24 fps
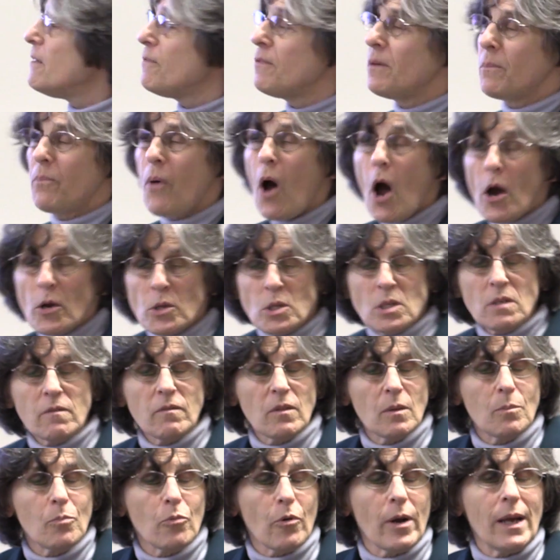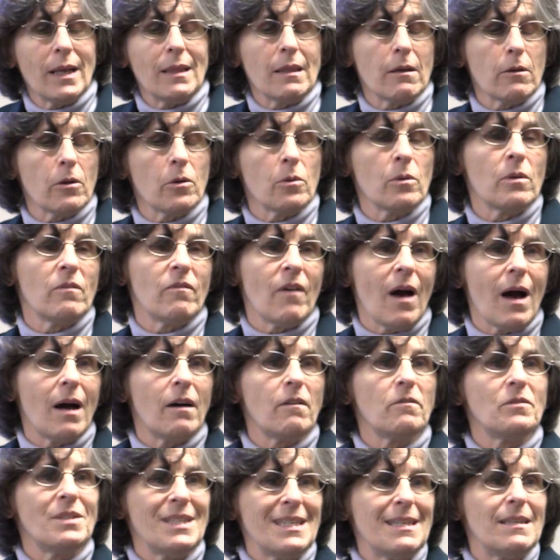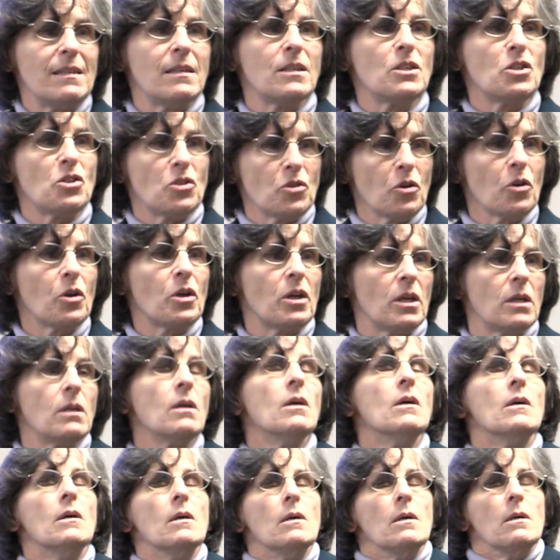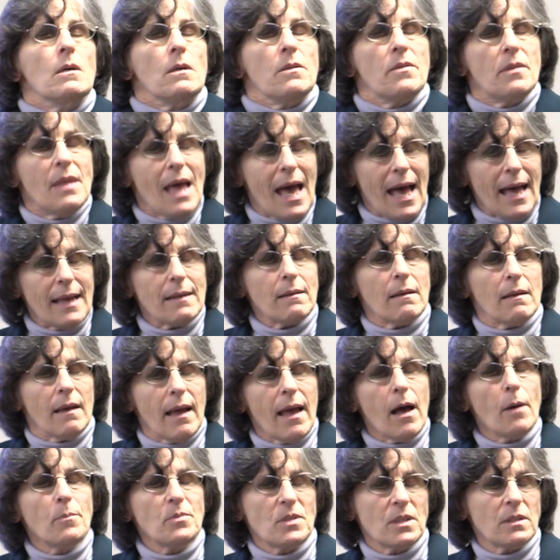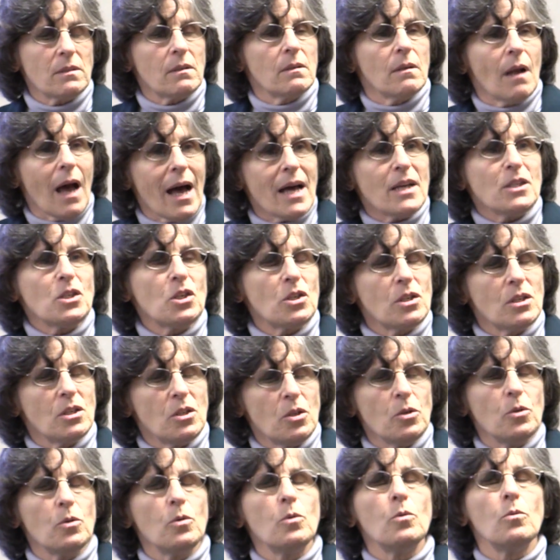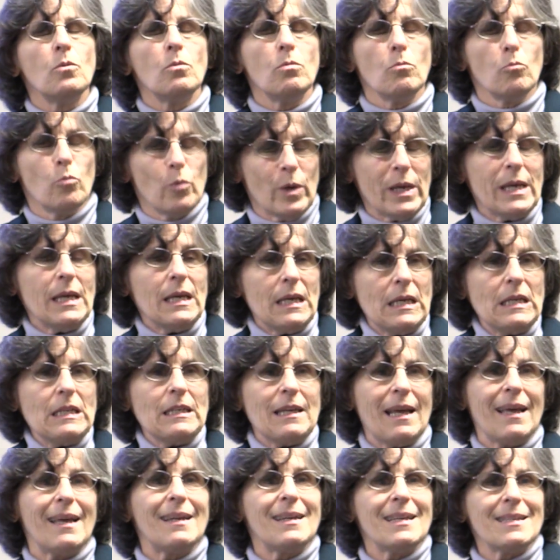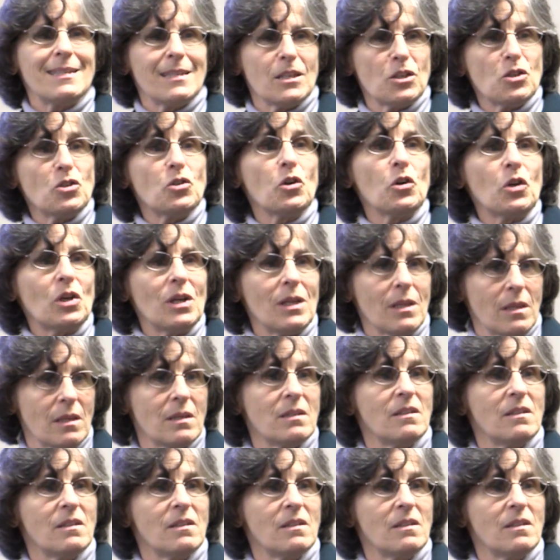different parts of the brain that are involved in a circuit that helps us to read. And it's a circuit